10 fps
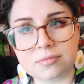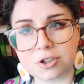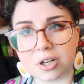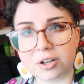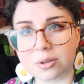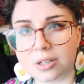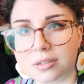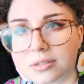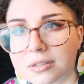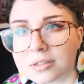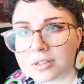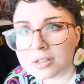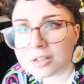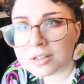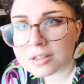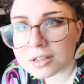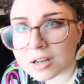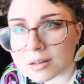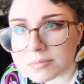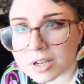Should I do this?
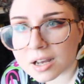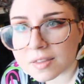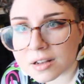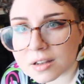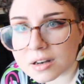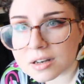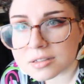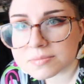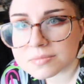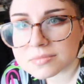Oh, yeah, there they are.